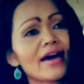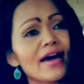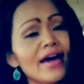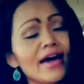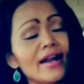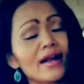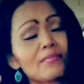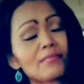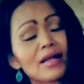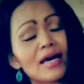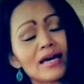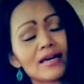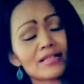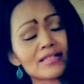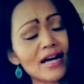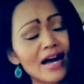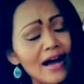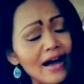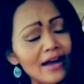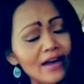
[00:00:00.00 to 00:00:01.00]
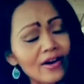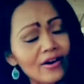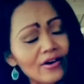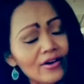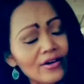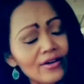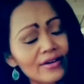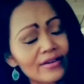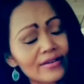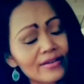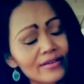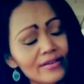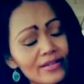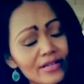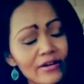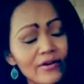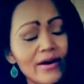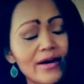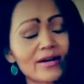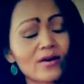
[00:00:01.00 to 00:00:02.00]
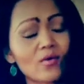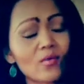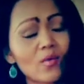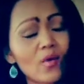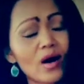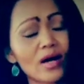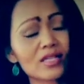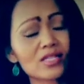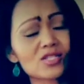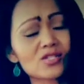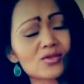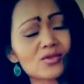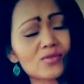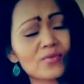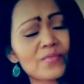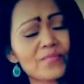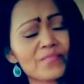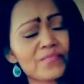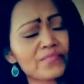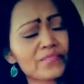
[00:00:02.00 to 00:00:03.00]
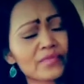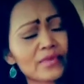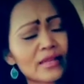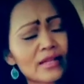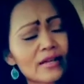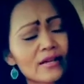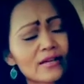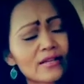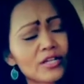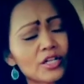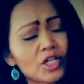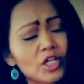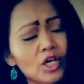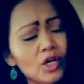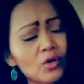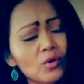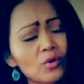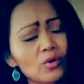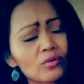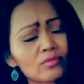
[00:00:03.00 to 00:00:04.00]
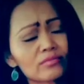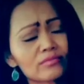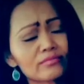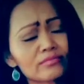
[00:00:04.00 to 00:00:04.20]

and I'm like tired you know I don't want to you know,